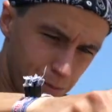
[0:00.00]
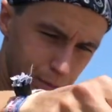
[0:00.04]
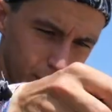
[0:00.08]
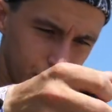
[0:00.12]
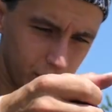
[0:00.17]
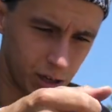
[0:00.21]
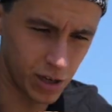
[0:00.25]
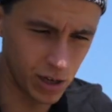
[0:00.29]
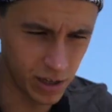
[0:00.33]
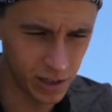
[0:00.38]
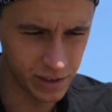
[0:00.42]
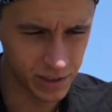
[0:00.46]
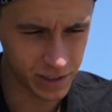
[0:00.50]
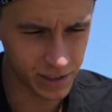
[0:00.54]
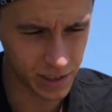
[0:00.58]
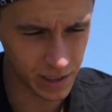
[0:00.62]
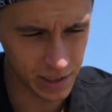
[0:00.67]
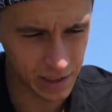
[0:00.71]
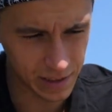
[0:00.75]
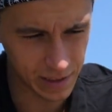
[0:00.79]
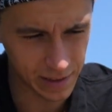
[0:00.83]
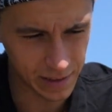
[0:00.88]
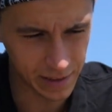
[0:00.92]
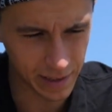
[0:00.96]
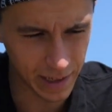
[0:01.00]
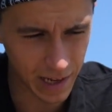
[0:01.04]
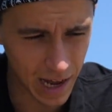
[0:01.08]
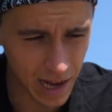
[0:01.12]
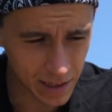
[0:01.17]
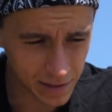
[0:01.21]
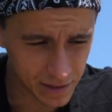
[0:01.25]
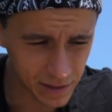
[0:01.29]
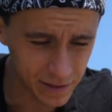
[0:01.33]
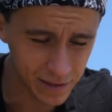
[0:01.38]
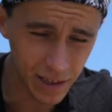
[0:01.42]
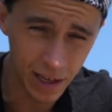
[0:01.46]
because they
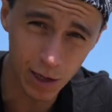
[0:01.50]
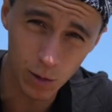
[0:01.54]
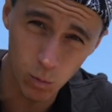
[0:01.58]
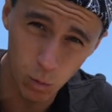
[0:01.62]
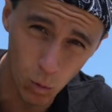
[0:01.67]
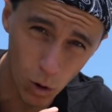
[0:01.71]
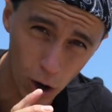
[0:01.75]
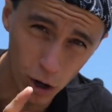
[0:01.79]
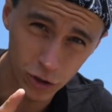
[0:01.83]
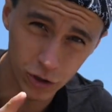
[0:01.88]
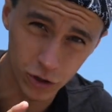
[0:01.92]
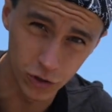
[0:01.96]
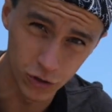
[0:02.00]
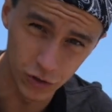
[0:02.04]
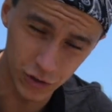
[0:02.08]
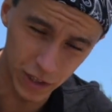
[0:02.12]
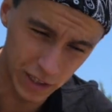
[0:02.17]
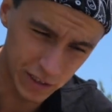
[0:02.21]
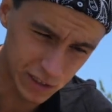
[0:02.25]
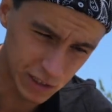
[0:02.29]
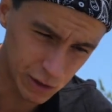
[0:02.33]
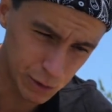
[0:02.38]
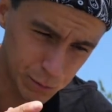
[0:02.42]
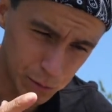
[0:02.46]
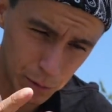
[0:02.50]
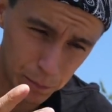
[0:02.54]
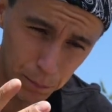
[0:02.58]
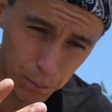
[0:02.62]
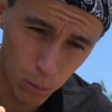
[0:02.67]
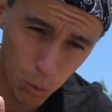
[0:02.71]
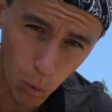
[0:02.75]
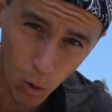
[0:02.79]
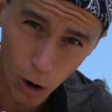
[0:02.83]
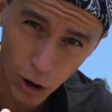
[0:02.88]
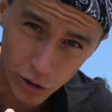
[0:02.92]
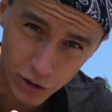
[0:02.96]
act as like washers. Anytime you
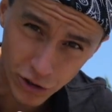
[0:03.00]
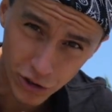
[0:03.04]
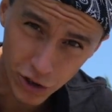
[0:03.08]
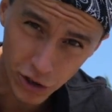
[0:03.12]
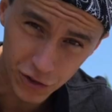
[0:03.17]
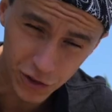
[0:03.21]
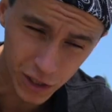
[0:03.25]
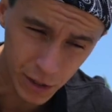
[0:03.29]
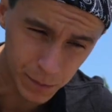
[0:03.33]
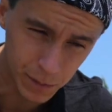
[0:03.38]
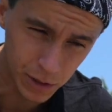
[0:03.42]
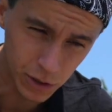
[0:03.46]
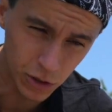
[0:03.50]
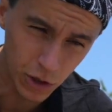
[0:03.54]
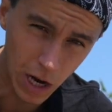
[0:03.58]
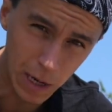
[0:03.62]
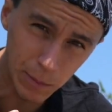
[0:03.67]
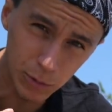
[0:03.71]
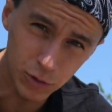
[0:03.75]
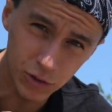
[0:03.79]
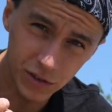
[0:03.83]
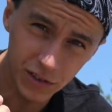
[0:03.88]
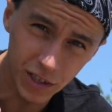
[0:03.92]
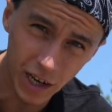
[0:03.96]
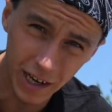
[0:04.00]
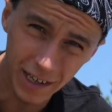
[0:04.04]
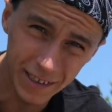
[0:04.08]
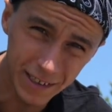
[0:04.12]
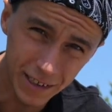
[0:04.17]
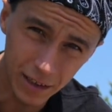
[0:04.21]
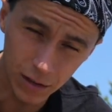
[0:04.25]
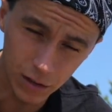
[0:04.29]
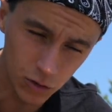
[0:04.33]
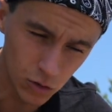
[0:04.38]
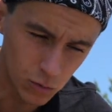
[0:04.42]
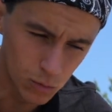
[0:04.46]
put washers on something, you're able to tighten
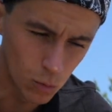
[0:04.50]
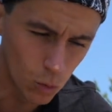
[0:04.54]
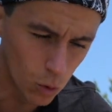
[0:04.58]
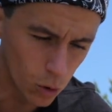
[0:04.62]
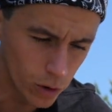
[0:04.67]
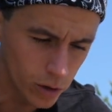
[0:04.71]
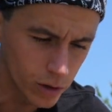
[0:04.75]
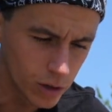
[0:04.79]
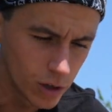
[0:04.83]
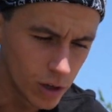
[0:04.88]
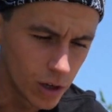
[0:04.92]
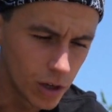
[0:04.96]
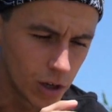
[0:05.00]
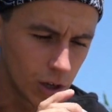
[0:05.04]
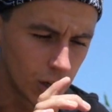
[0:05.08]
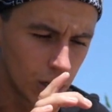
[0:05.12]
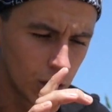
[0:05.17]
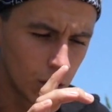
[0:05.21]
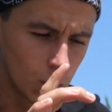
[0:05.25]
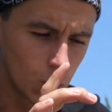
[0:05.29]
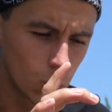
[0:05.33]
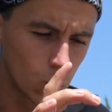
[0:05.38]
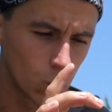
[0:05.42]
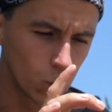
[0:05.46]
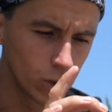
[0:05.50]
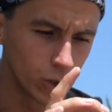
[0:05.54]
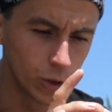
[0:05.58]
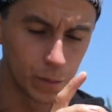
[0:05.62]
it a little more. When